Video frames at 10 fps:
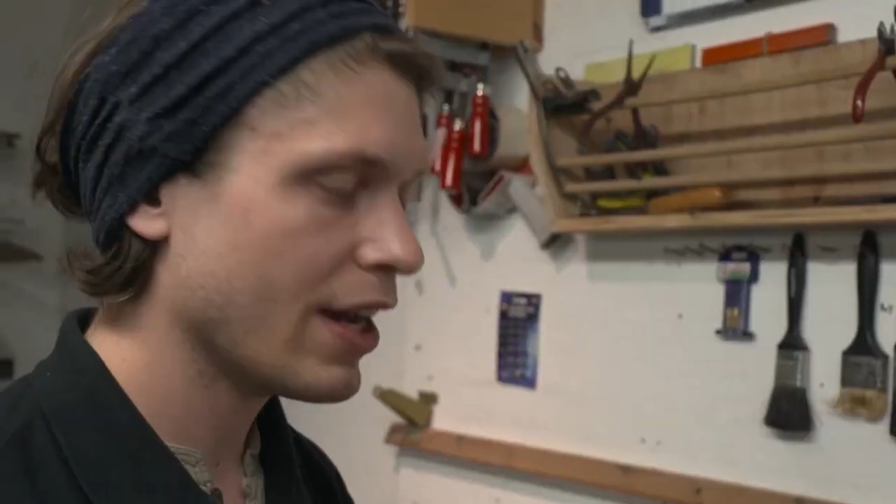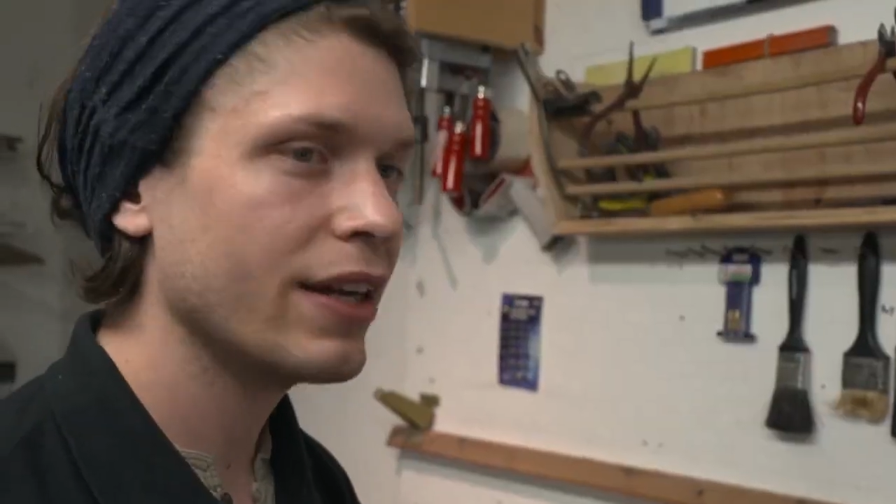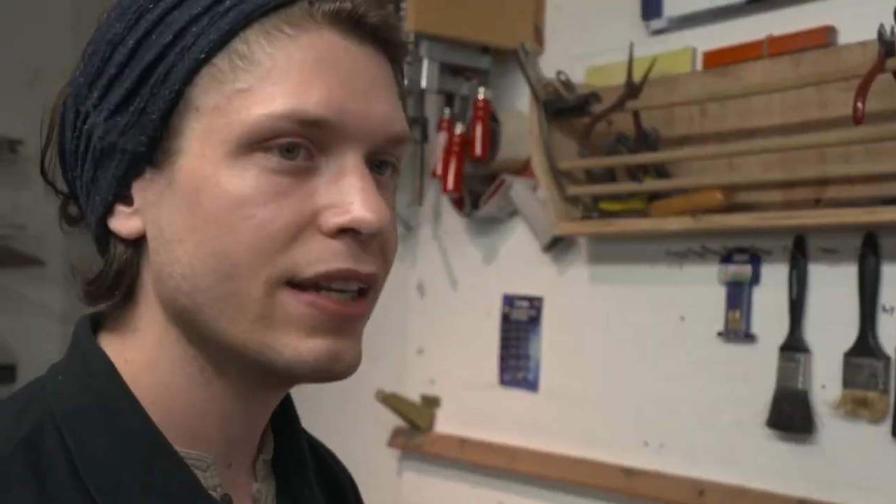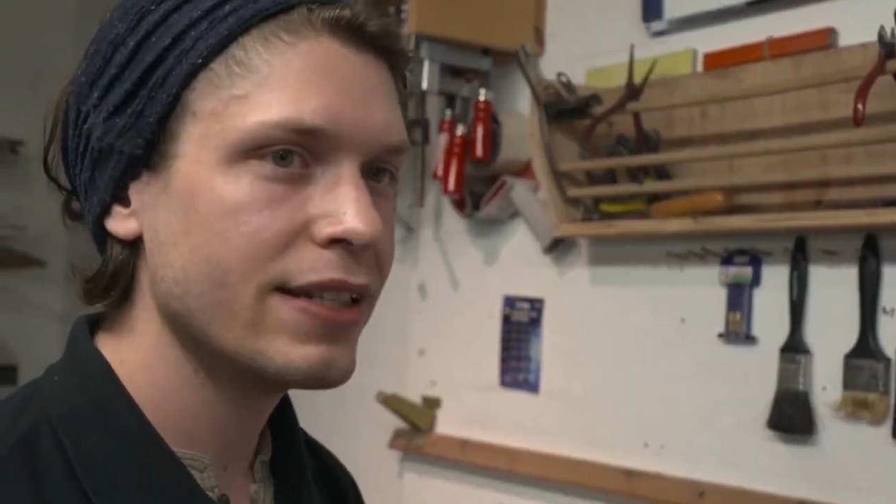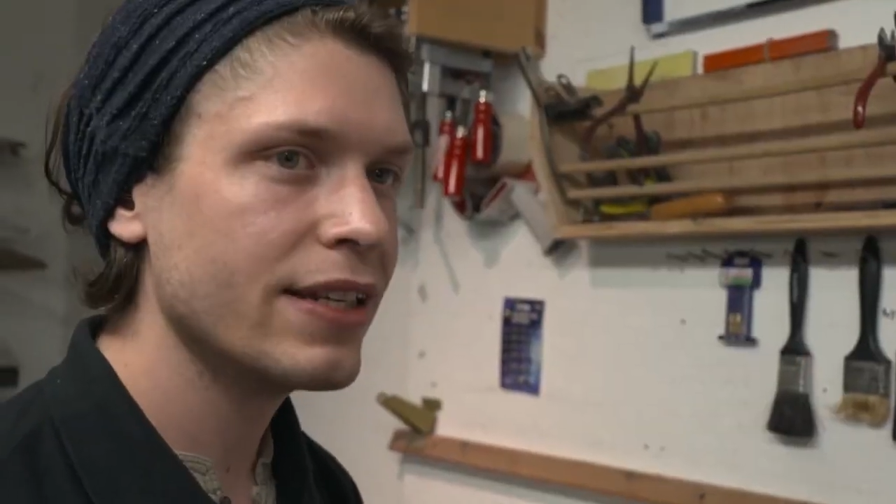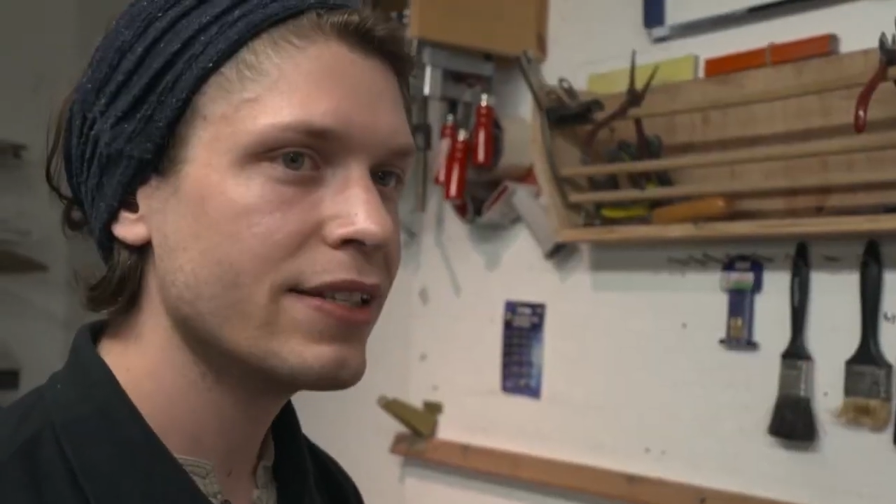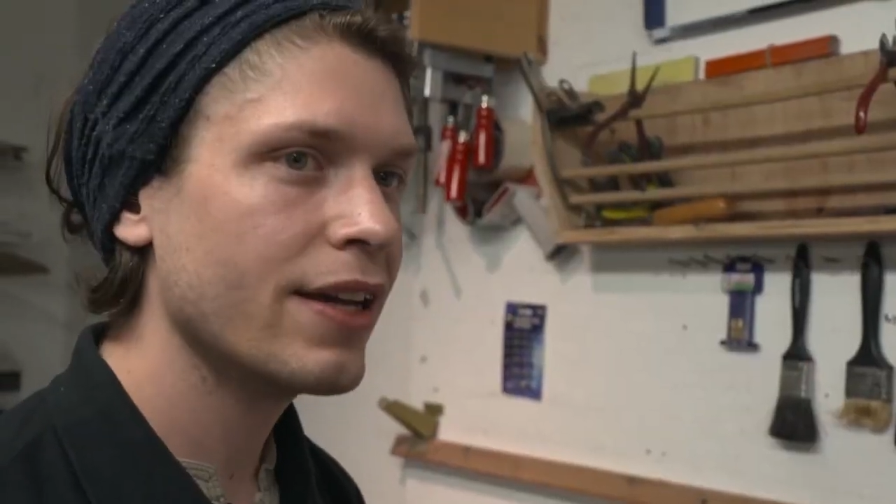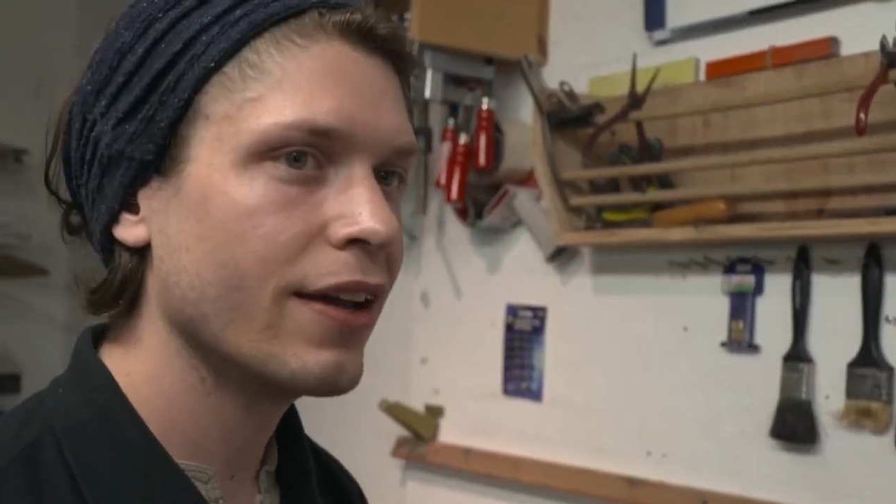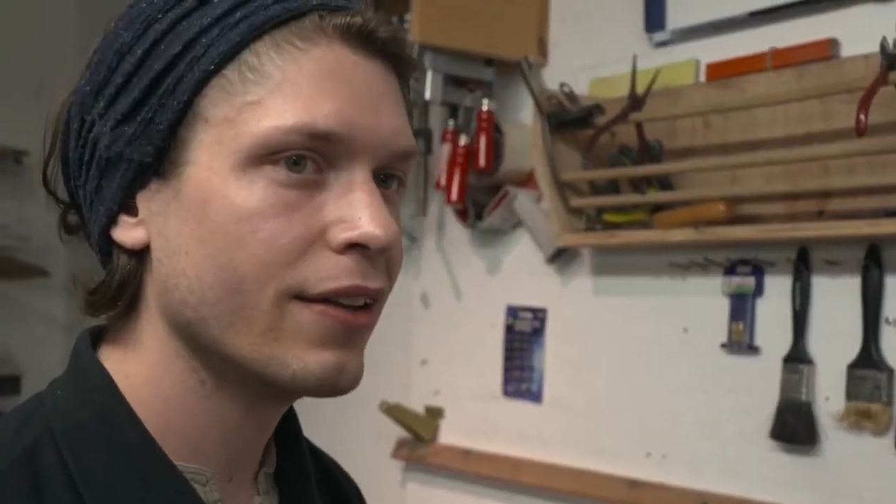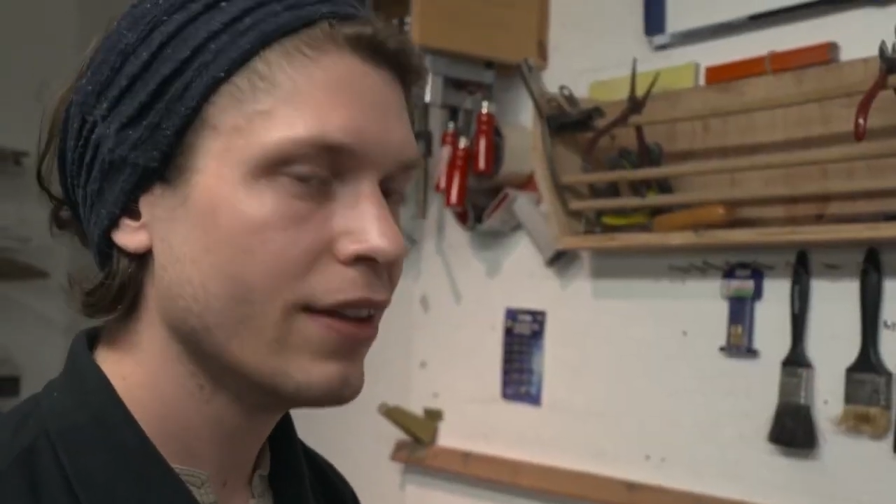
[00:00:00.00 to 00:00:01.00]
tiny
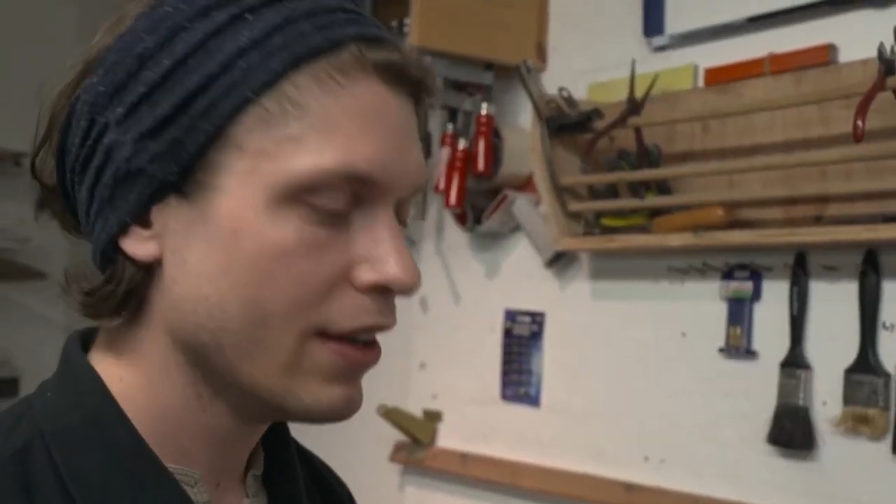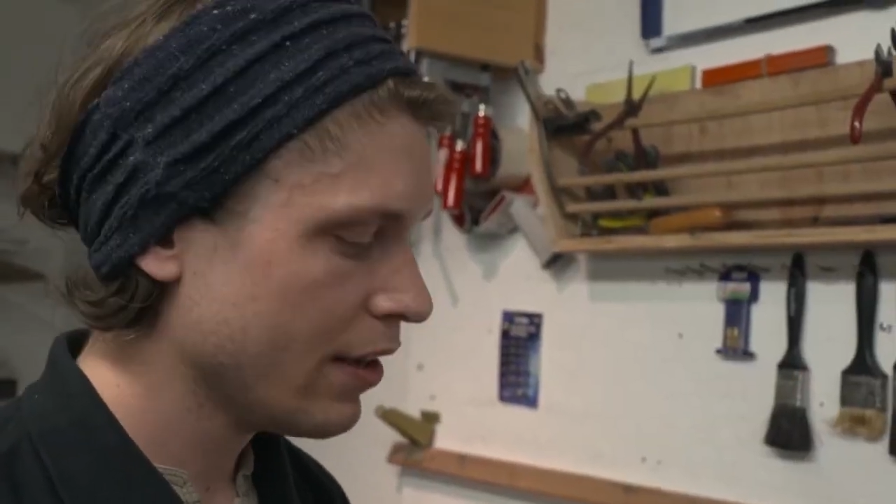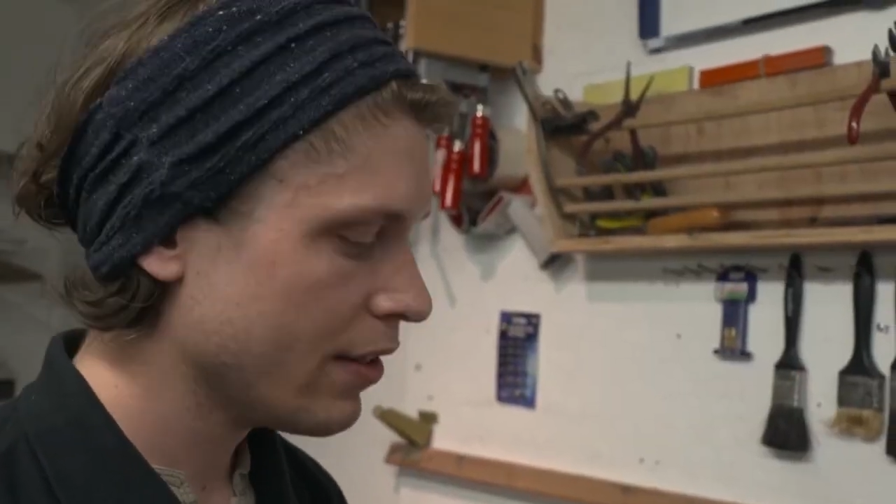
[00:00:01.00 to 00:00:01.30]
detail,